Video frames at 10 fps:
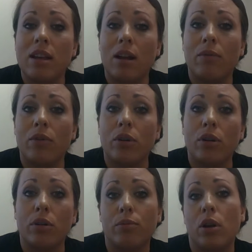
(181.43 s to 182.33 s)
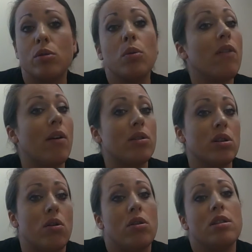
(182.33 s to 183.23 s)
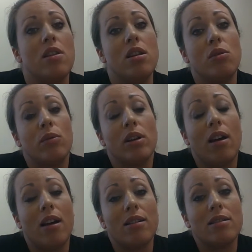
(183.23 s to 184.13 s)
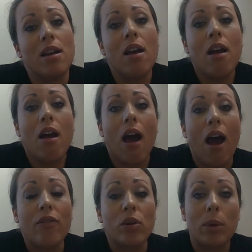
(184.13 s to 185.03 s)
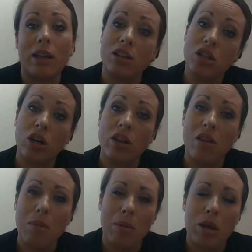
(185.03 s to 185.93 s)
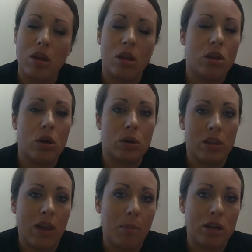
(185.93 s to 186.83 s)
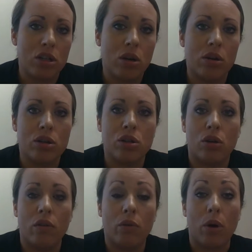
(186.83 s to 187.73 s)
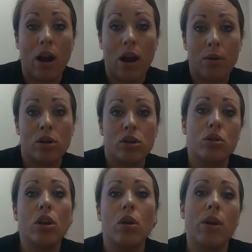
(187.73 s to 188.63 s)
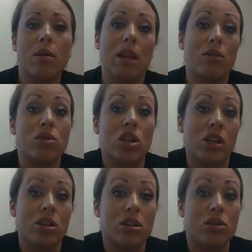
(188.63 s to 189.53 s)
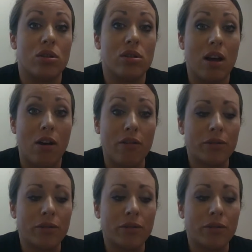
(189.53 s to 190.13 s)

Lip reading: up for, 12 hours notice, and then you realize after we get started that maybe you don't need that much notice, 2 to 4 hours, you can go in and make those changes yourself.